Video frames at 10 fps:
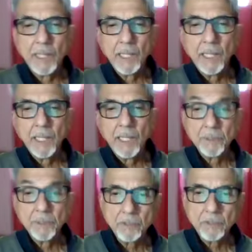is
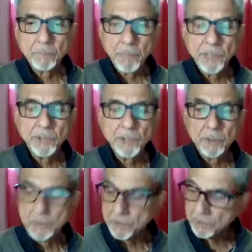not
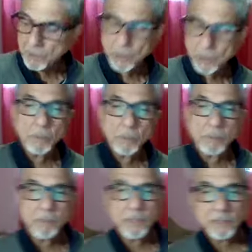mature. The soul
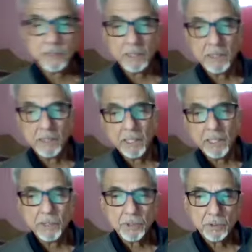is
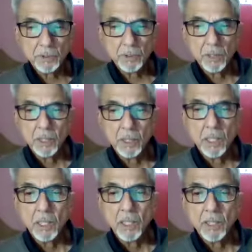immature,
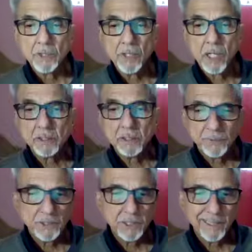is not
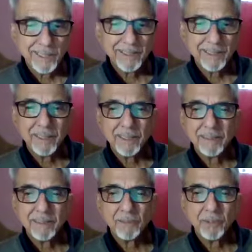sufficiently
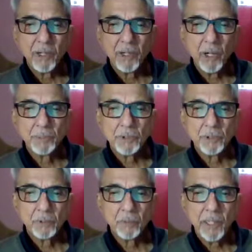developed
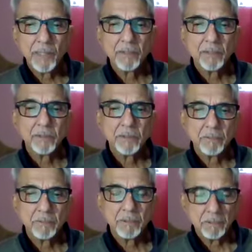to want
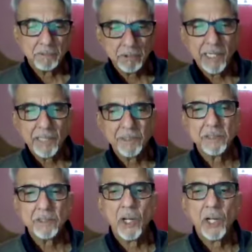to get
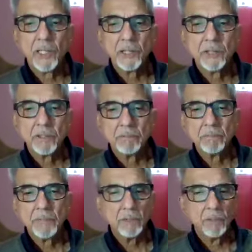this knowledge.
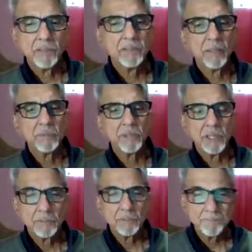They want
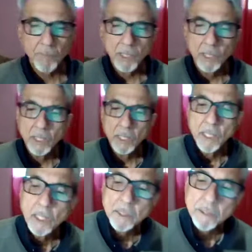something,
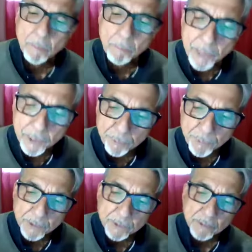some
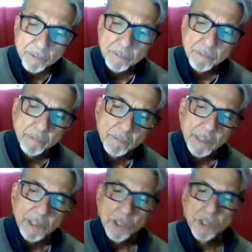benefit
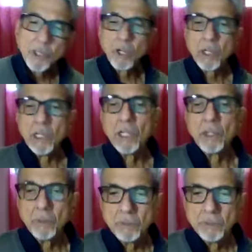in this
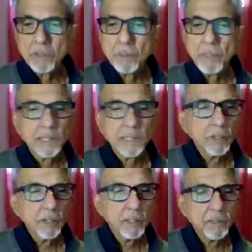loka or some other
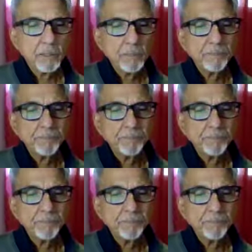locus.